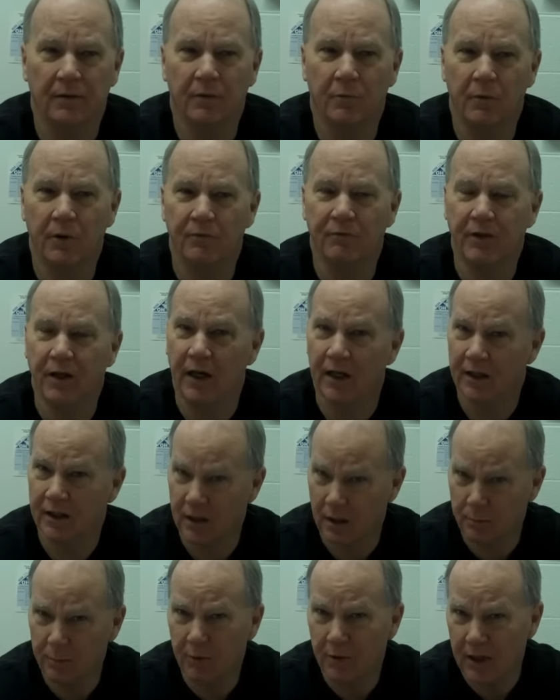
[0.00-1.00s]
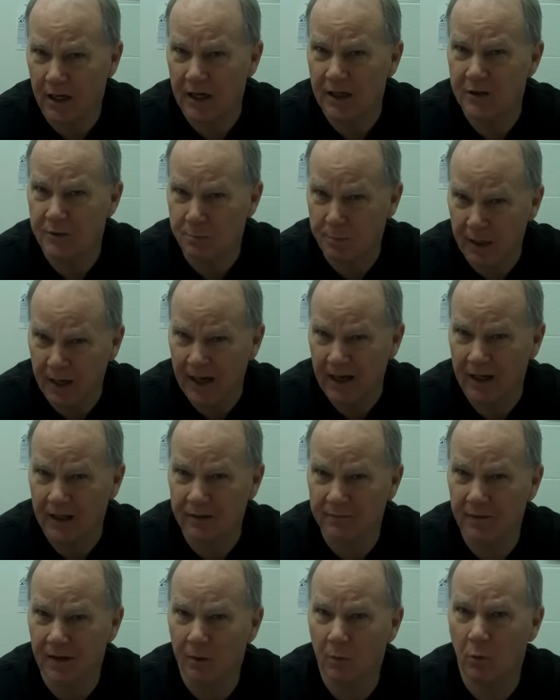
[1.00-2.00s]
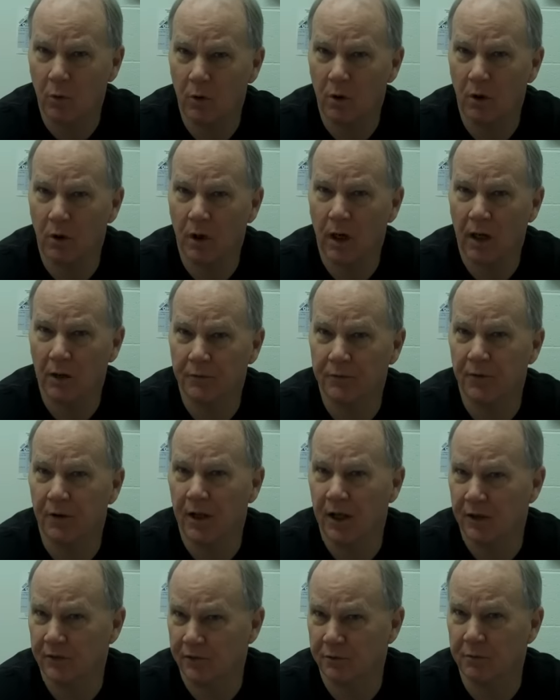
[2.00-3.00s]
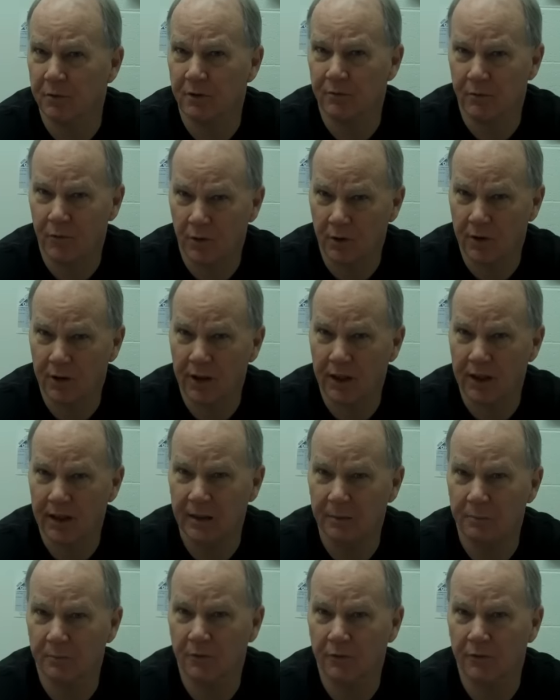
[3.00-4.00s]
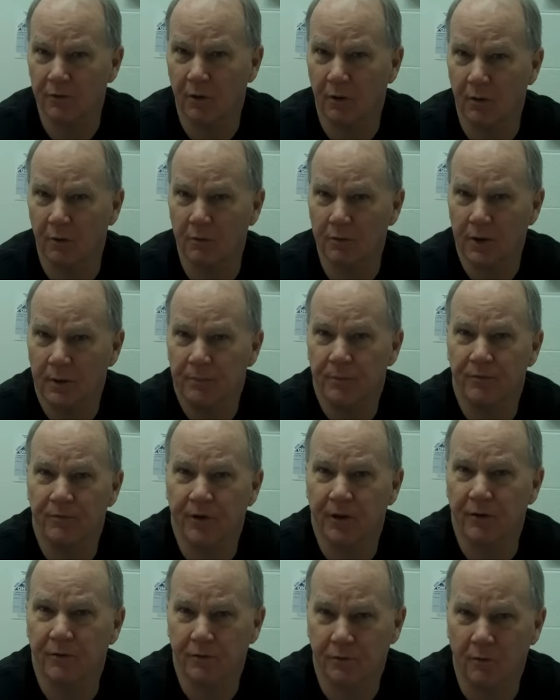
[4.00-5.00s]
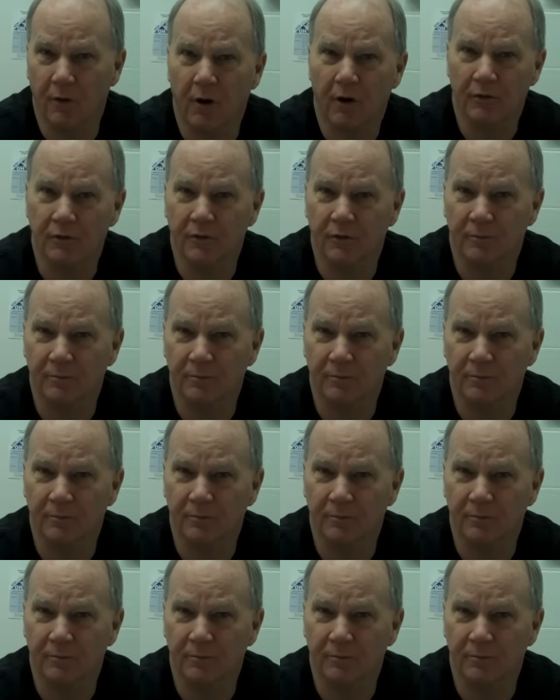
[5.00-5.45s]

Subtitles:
We've got a couple guys back that were out the last 3 or 4 games, so keep your fingers crossed.